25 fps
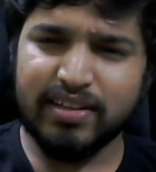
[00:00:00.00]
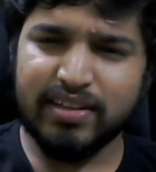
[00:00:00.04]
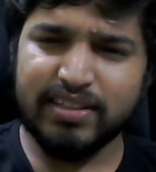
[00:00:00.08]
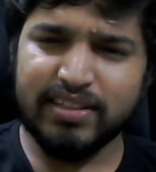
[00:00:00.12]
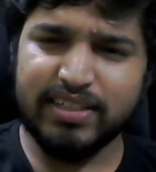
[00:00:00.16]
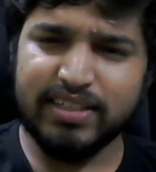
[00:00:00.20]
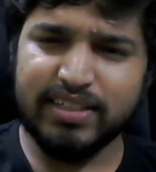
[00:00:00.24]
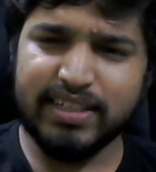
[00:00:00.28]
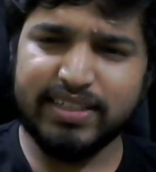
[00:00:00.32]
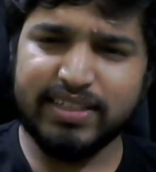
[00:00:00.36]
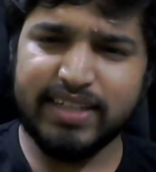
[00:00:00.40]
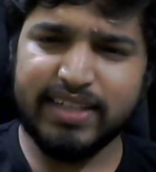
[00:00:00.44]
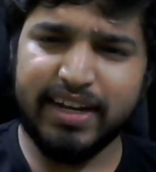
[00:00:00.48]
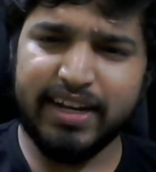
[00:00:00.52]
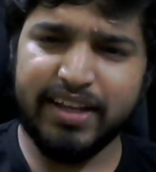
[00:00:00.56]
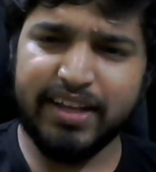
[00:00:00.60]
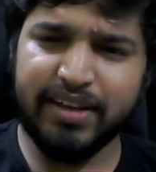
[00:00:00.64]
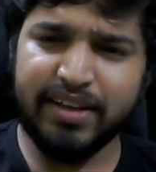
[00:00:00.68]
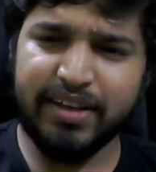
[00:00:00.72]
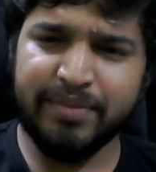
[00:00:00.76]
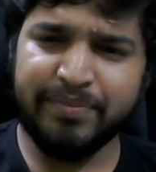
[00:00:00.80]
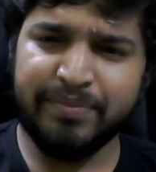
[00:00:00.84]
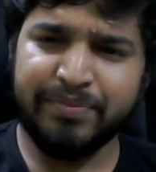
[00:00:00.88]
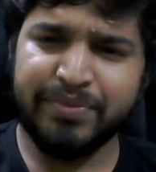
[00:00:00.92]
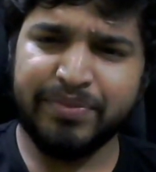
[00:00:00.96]

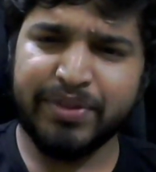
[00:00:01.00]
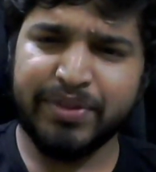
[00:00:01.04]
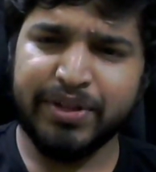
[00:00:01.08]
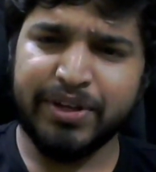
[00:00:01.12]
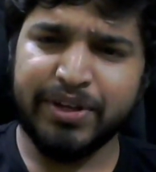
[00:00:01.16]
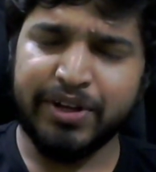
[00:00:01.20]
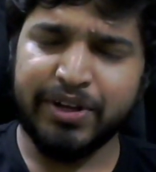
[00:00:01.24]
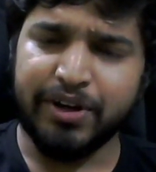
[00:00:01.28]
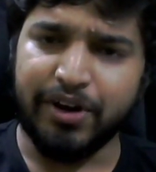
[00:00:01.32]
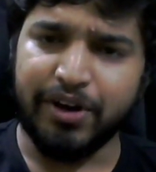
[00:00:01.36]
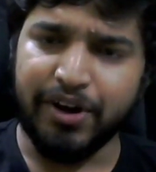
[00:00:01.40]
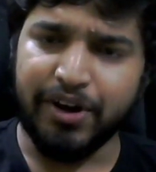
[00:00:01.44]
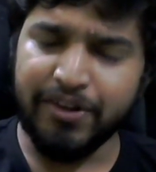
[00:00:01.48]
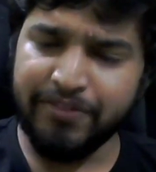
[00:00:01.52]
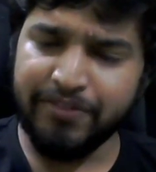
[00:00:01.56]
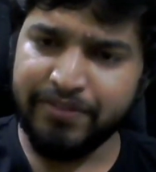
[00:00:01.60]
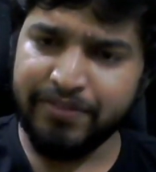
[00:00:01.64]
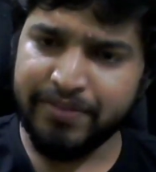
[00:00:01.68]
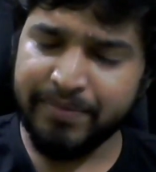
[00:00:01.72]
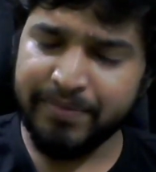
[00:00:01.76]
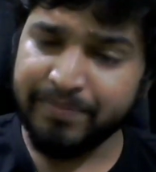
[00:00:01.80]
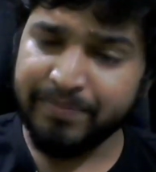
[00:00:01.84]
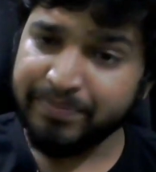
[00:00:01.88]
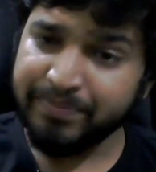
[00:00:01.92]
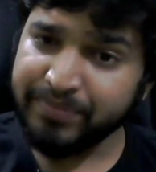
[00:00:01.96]
GCD of
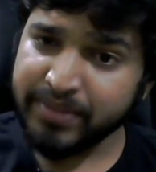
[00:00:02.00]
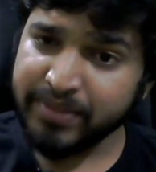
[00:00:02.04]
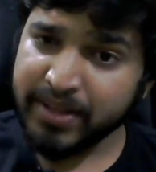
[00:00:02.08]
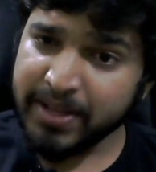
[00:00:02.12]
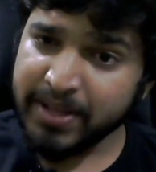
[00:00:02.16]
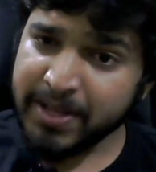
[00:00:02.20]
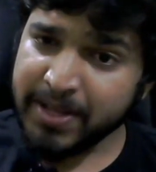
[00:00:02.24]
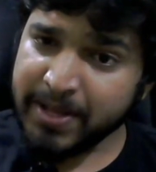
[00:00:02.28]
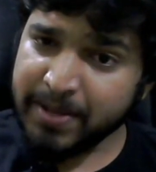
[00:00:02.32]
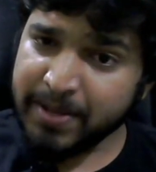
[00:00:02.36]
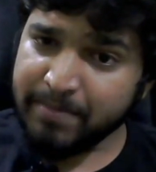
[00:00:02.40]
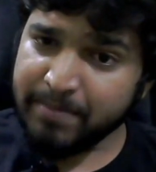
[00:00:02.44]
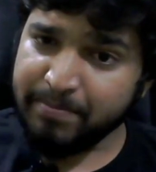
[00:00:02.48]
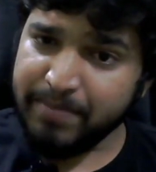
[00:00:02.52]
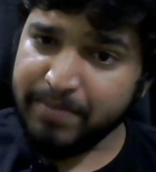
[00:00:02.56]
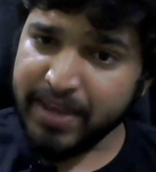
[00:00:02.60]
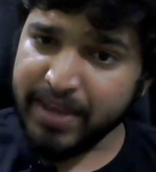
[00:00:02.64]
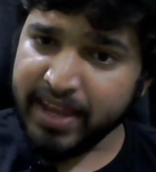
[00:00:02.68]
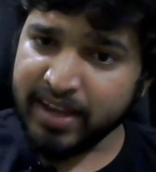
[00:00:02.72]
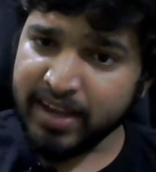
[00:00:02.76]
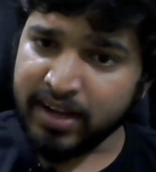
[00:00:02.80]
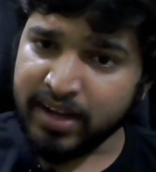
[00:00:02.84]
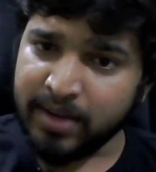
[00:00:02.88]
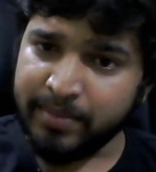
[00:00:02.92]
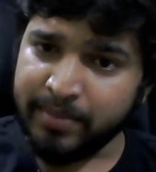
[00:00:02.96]
B
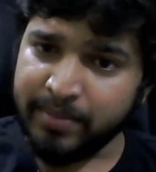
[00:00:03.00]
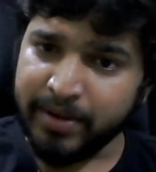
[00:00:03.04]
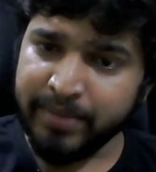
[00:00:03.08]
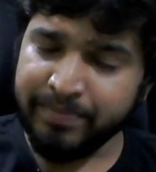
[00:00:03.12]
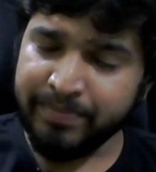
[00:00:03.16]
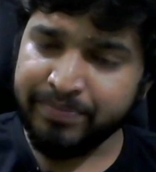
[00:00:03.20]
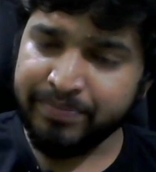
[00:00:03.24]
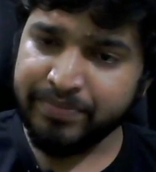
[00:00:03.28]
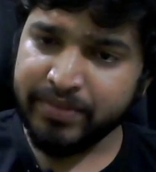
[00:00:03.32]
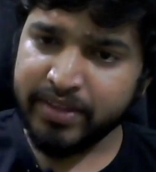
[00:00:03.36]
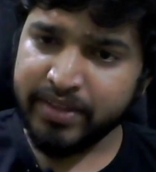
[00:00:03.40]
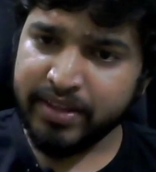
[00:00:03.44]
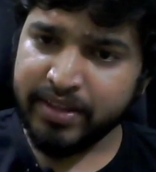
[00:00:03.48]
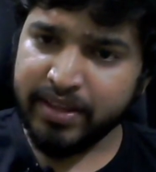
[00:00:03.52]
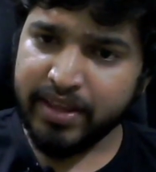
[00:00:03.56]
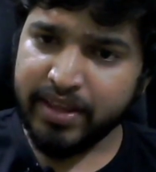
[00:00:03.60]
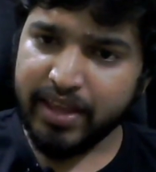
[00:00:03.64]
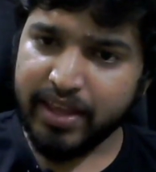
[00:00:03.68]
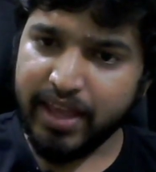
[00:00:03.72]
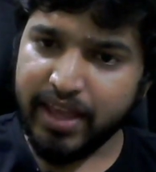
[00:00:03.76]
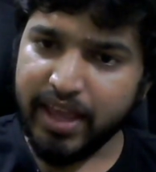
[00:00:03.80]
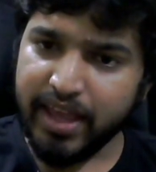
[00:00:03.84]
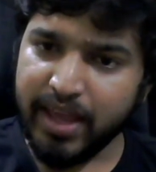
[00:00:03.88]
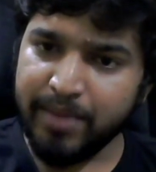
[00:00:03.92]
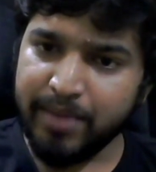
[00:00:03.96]
comma
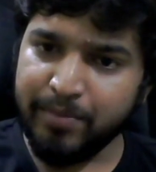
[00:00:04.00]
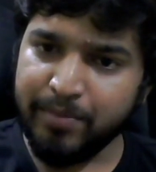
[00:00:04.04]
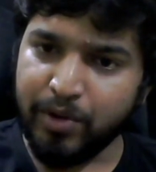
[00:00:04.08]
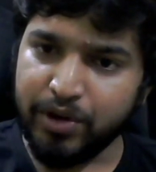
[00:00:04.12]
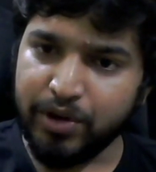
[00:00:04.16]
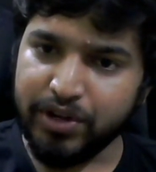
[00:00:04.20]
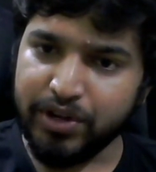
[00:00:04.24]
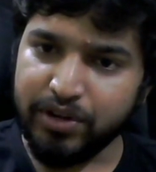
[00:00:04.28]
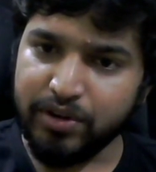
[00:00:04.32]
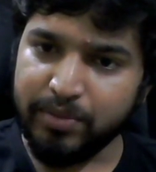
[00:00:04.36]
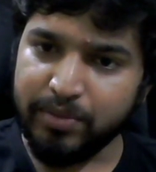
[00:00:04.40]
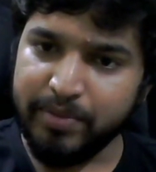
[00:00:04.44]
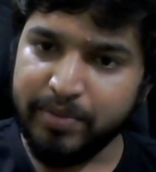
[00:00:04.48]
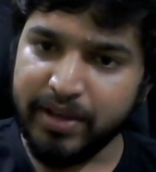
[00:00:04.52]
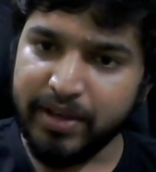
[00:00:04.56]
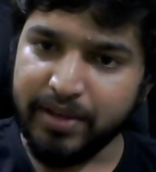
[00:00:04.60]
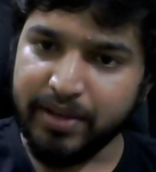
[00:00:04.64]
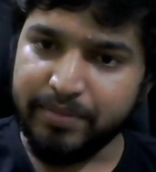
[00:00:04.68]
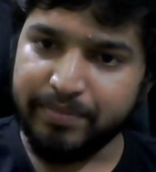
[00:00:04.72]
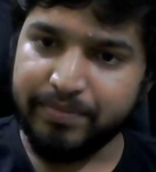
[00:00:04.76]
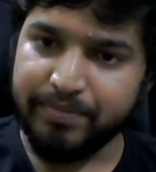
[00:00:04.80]
A modulo B.